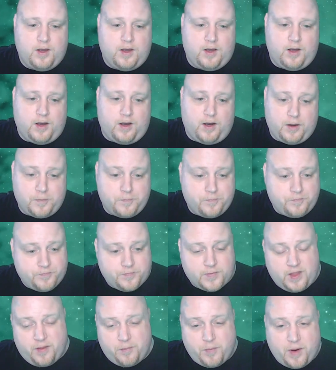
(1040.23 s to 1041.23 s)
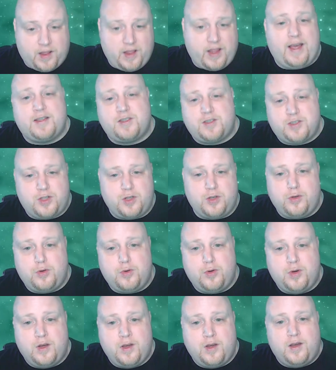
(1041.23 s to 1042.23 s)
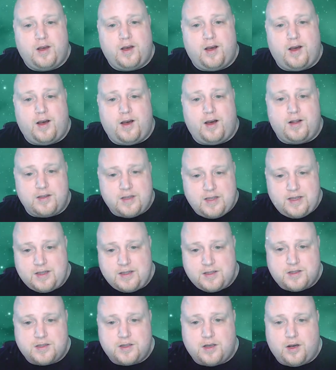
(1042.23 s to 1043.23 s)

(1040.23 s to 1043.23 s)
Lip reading: And then my last 2 elites